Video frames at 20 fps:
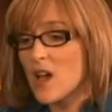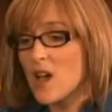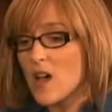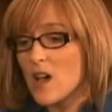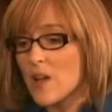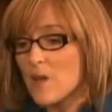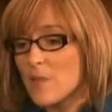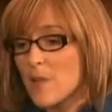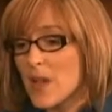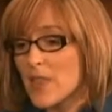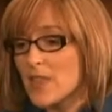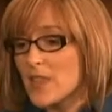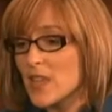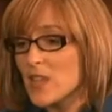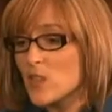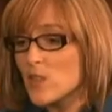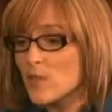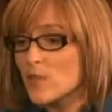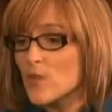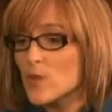I
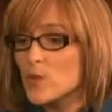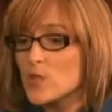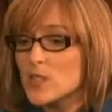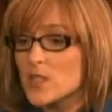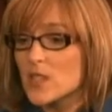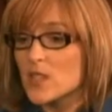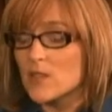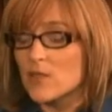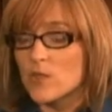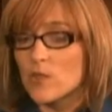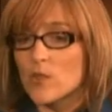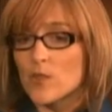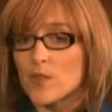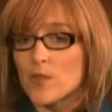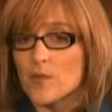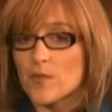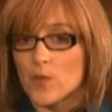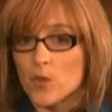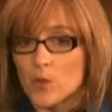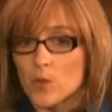think the first thing for
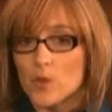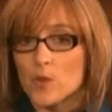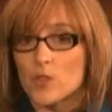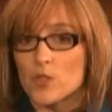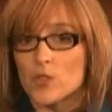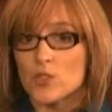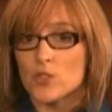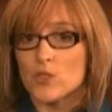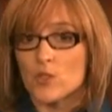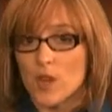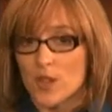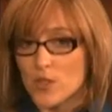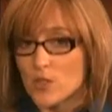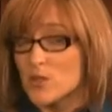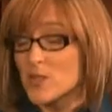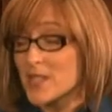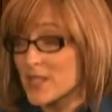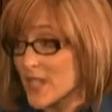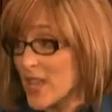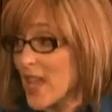the viewers to
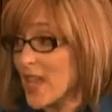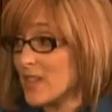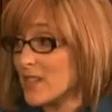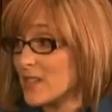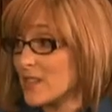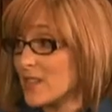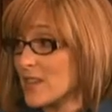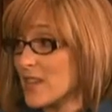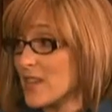understand